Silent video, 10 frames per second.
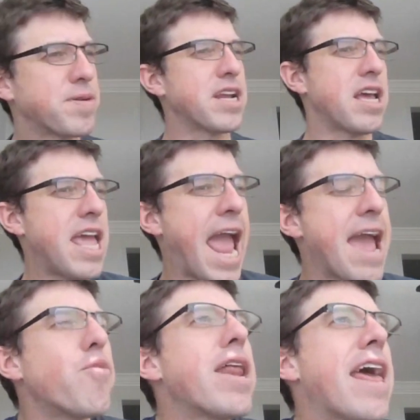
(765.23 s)

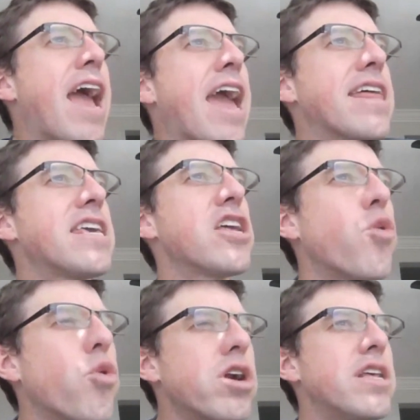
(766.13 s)
and I think in
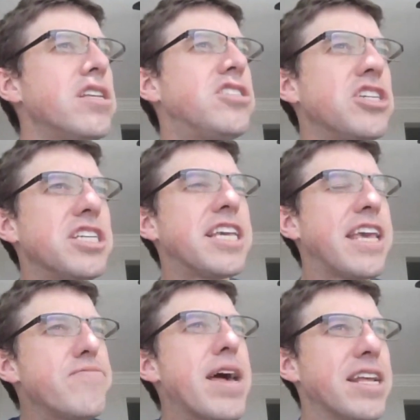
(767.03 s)
order to give
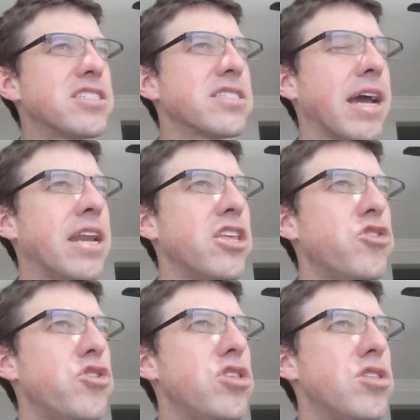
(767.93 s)
them that insight,
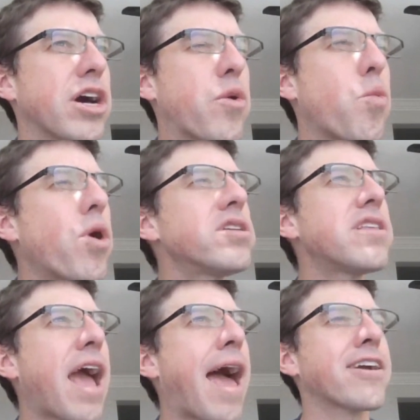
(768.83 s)
like what is the
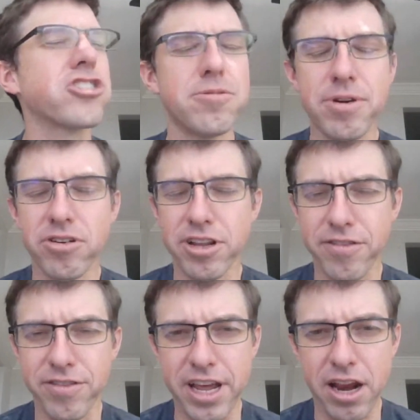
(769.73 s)
actionability of
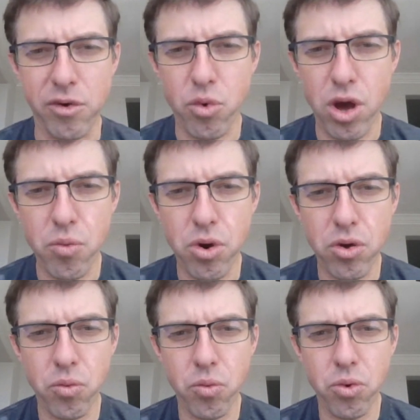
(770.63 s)
the data?
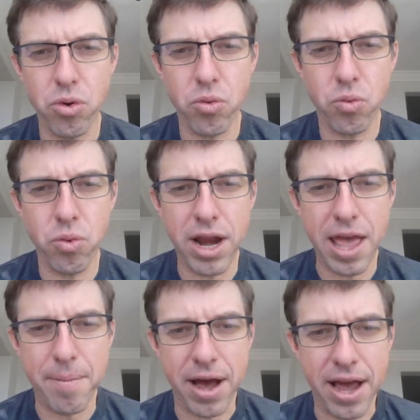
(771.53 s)
What
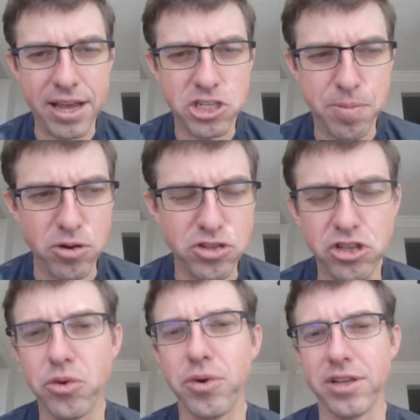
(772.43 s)
am I supposed to
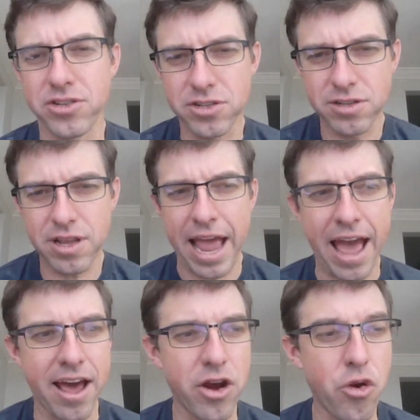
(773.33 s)
do with this?
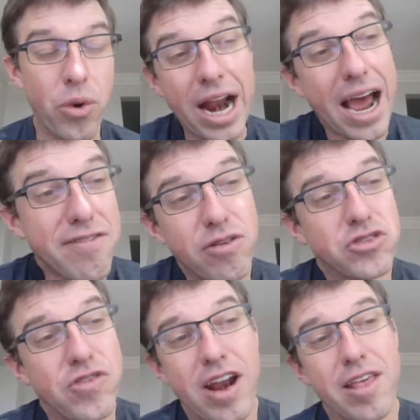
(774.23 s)
And what I've always
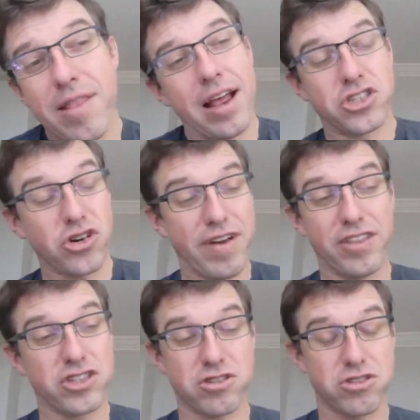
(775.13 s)
found, and I certainly found
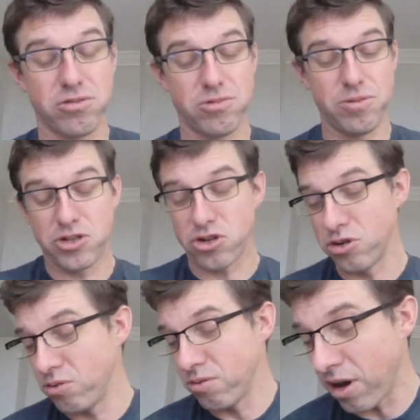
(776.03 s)
this to be
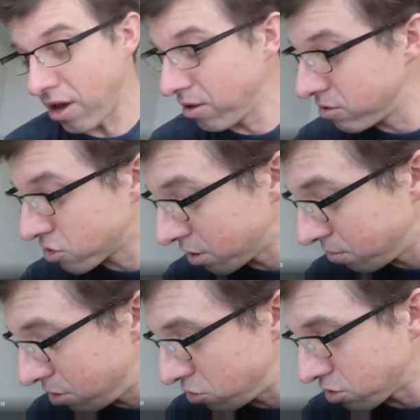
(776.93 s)
true, certainly
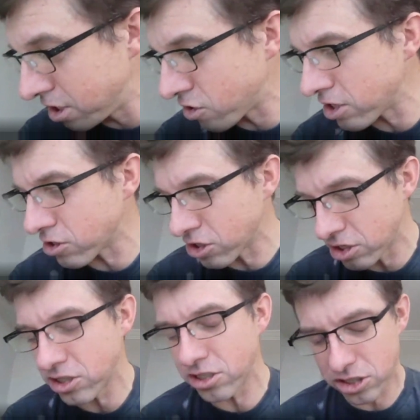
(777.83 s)
when using DTrace or just
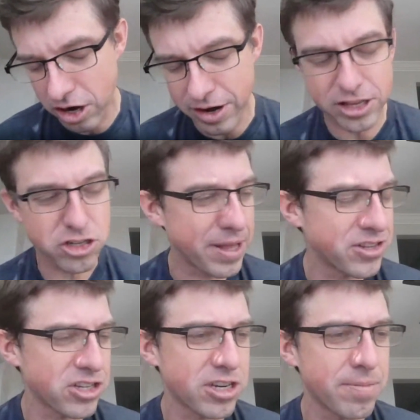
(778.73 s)
generally instrumenting the
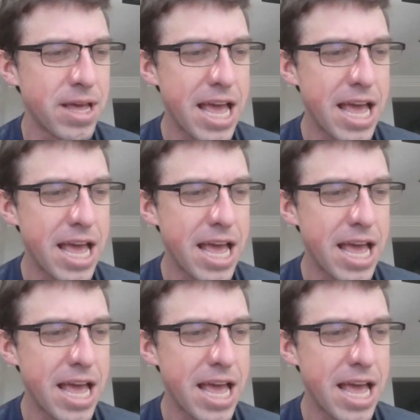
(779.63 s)
system,